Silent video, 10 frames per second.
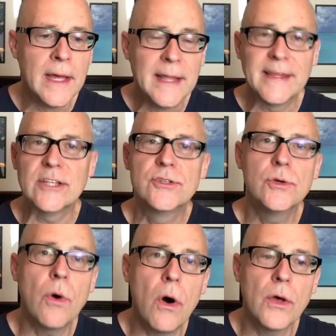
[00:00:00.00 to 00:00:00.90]
they
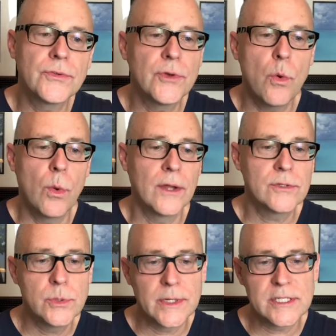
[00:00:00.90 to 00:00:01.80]
do also want
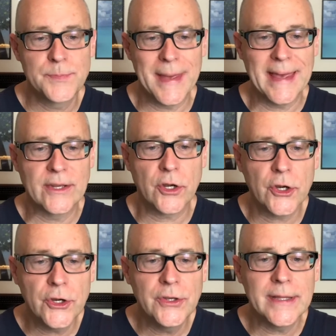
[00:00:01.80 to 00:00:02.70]
to expand
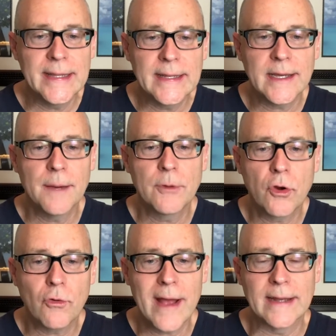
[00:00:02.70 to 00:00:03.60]
earned income
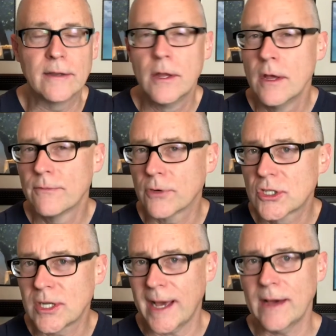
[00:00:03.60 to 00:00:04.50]
credit for
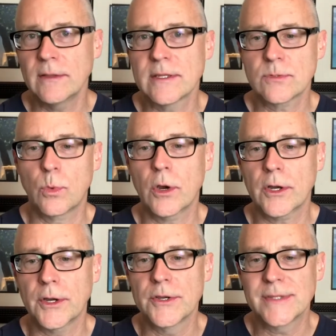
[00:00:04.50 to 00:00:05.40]
childless
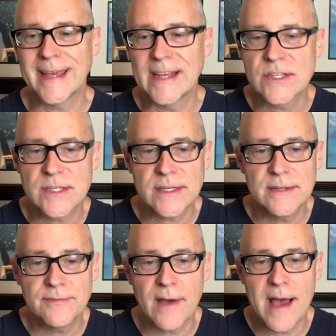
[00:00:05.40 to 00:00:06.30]
workers age
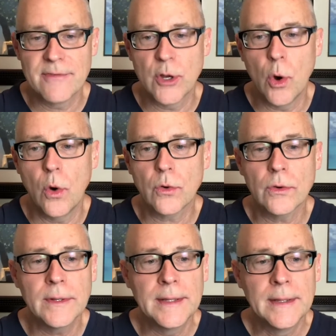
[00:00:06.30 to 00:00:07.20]
65 and
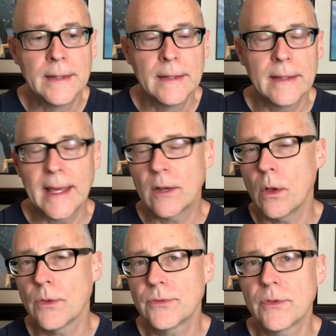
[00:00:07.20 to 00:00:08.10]
older. And
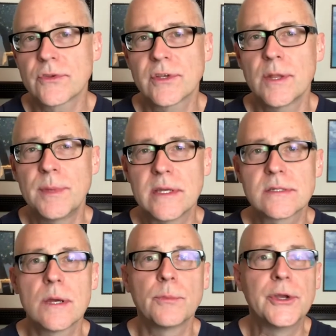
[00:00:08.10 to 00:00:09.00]
also there's going to be
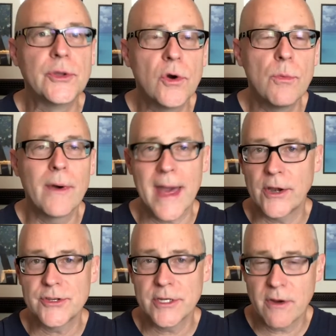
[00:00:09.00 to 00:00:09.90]
some renewable
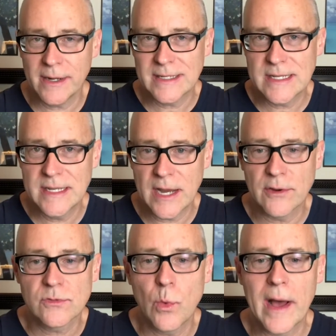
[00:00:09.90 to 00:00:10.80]
energy credits in there
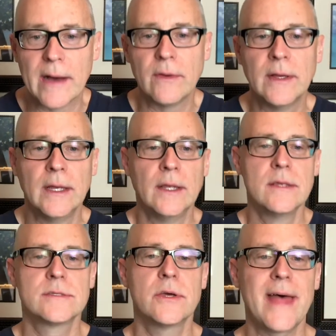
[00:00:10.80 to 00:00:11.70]
as well.
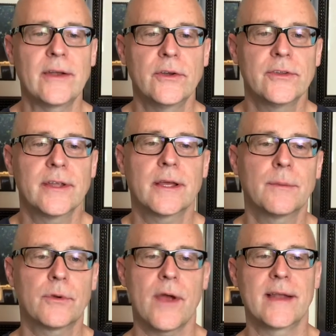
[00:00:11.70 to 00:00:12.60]
So that earned income
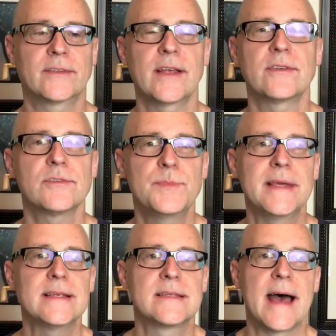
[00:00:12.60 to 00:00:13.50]
credit, that just
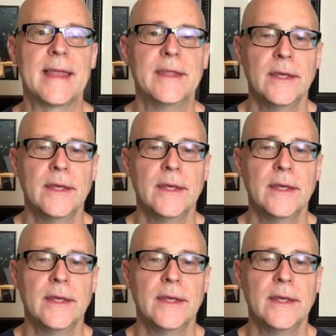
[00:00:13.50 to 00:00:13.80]
means that